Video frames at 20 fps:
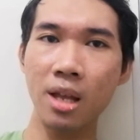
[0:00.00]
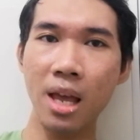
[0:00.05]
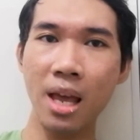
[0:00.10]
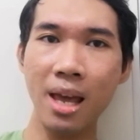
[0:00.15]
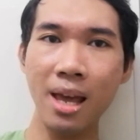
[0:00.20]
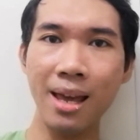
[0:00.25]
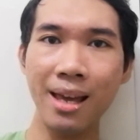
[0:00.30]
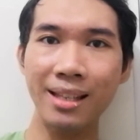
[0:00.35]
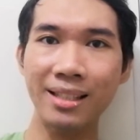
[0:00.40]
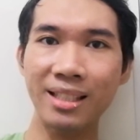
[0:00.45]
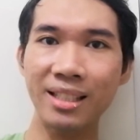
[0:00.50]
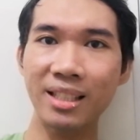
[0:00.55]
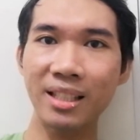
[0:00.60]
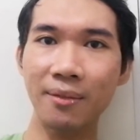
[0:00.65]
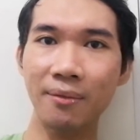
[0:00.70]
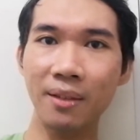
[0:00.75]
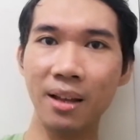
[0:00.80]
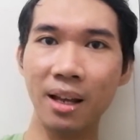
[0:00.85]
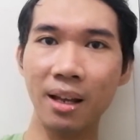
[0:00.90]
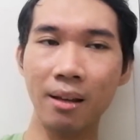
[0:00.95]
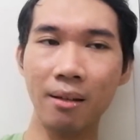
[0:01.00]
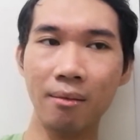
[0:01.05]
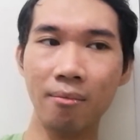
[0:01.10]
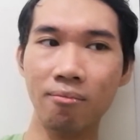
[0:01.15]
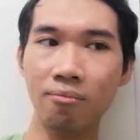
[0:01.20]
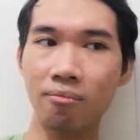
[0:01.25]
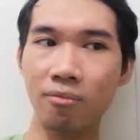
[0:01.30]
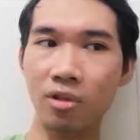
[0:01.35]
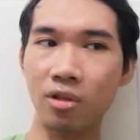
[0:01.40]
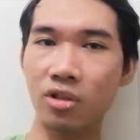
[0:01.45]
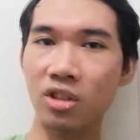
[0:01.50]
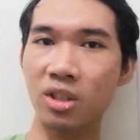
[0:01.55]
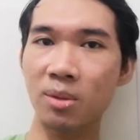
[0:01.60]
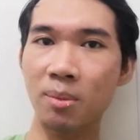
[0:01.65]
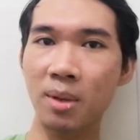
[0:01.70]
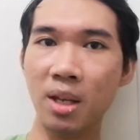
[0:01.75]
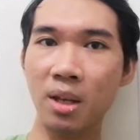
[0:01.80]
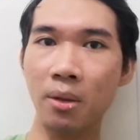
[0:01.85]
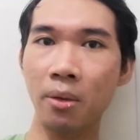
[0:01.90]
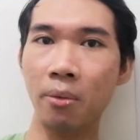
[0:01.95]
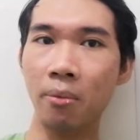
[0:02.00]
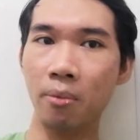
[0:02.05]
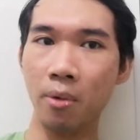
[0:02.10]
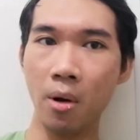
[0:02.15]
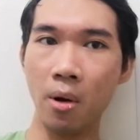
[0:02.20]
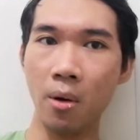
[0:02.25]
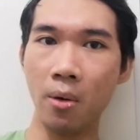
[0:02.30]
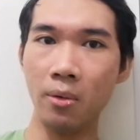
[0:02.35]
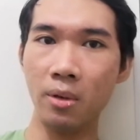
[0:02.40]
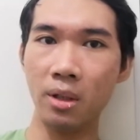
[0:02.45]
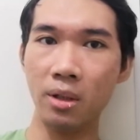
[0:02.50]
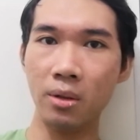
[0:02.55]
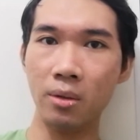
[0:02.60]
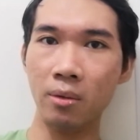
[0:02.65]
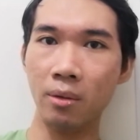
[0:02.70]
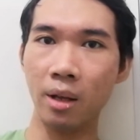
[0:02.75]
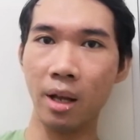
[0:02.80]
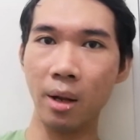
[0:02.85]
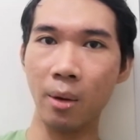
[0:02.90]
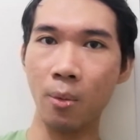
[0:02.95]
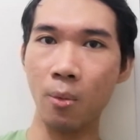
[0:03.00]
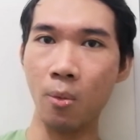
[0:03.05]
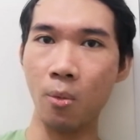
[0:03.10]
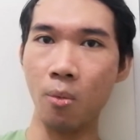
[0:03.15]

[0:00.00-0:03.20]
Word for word: It's as if like you're just being thrown into like